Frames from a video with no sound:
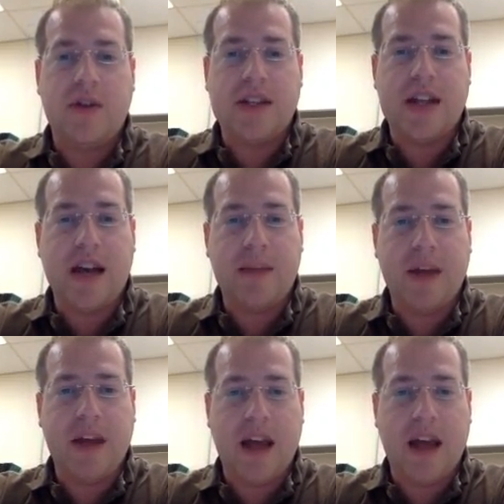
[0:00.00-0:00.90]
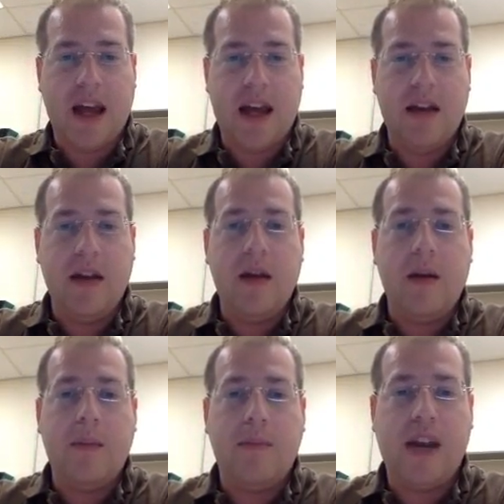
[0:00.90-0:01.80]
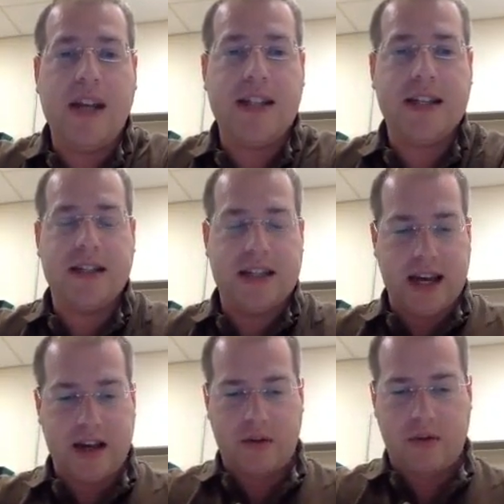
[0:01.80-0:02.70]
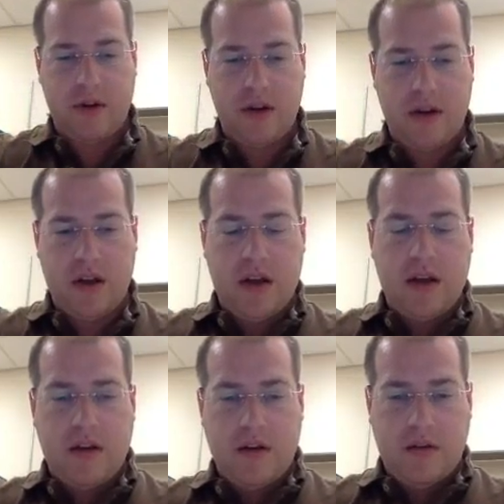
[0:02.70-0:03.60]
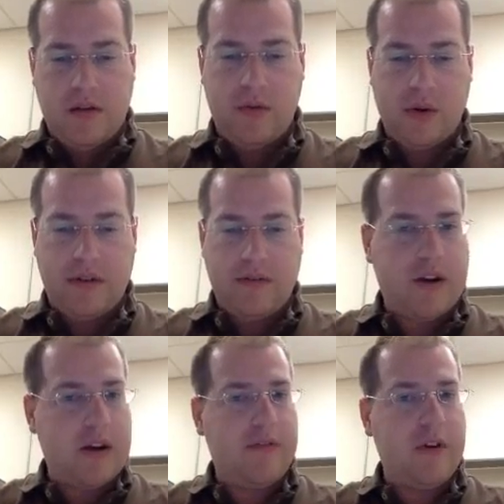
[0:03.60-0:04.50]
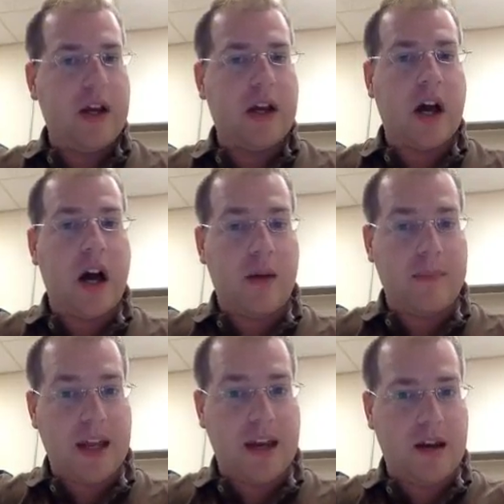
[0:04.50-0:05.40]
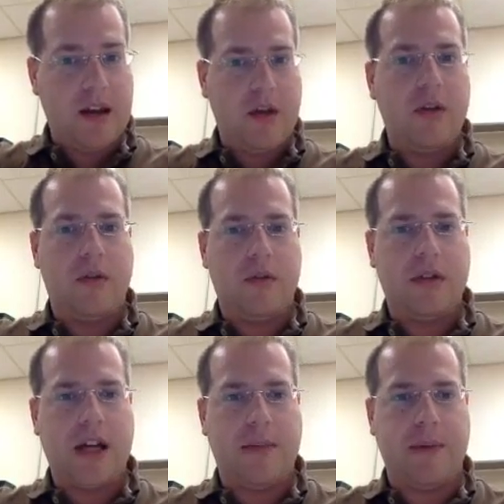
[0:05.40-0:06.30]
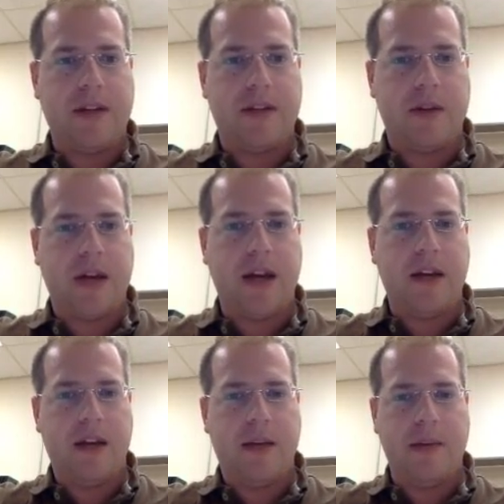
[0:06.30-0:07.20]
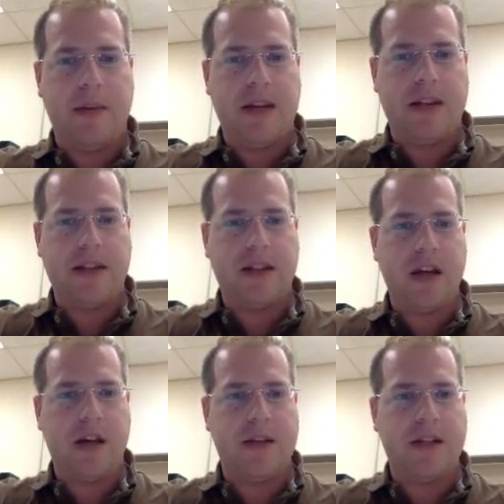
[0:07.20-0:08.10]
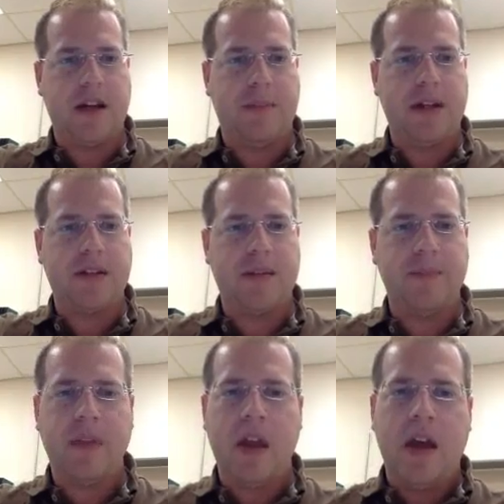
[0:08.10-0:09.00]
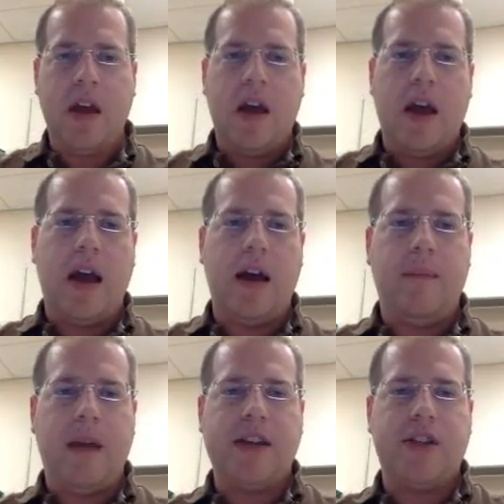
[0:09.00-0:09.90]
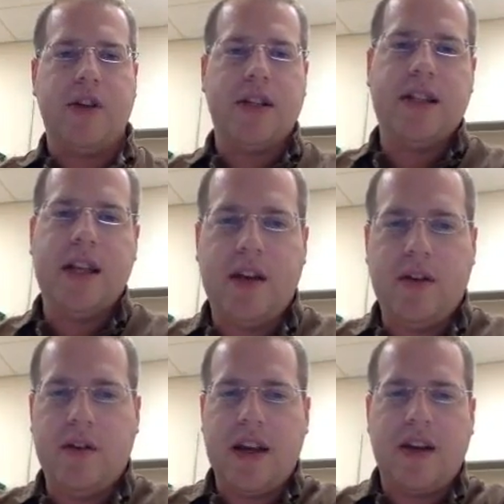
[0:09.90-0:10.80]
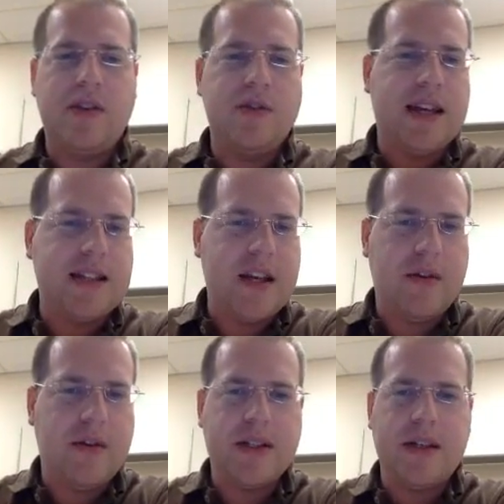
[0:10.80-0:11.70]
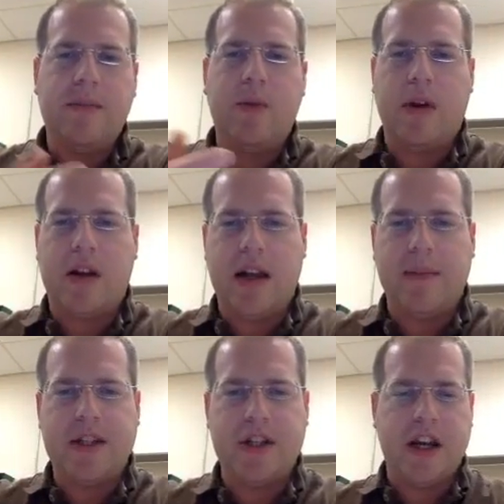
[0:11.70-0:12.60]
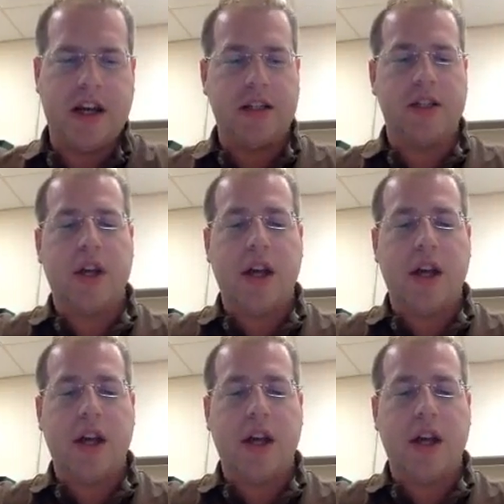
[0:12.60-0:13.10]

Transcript: the topic aid breaks it down for very, very common topics, okay? Keep in mind this is common topics. As you can see here, they could use like terrorism or climate change.